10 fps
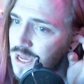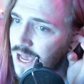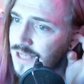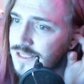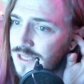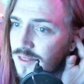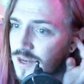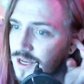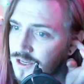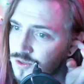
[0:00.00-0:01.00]
asking
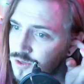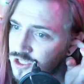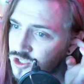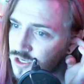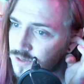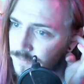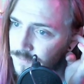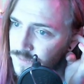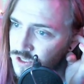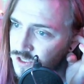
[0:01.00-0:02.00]
the next question.
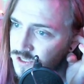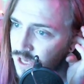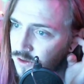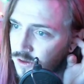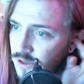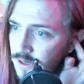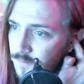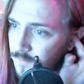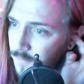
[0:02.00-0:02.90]
She's that good.